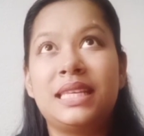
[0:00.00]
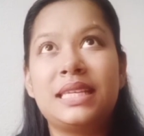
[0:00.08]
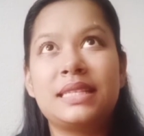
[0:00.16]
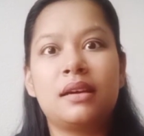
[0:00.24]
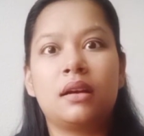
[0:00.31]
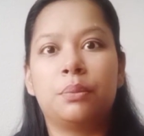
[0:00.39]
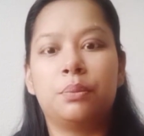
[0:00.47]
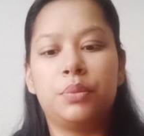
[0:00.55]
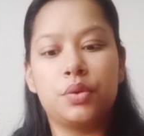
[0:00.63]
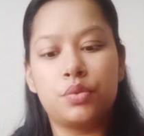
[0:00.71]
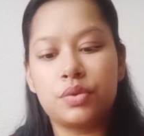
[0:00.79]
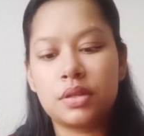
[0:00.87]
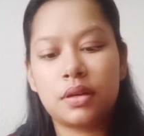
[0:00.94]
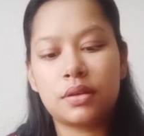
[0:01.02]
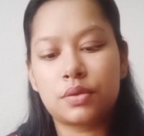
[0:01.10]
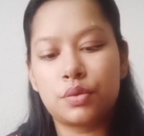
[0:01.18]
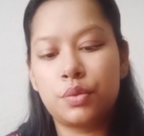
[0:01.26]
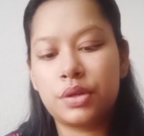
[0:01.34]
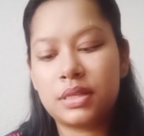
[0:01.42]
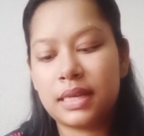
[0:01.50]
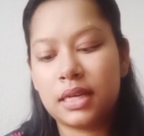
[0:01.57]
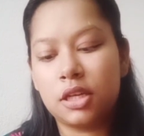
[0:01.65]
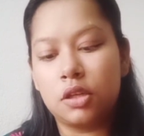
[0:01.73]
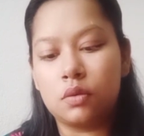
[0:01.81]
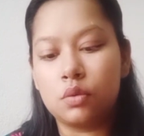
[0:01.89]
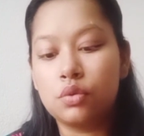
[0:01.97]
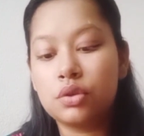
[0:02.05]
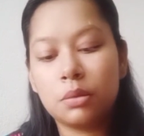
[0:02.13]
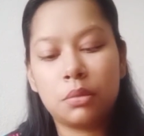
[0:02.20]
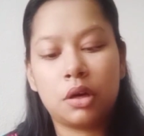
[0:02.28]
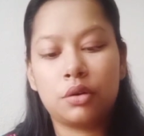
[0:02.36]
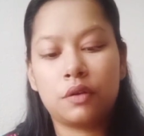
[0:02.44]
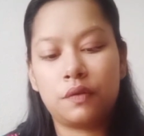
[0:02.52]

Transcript: are abusers who would send huge amount of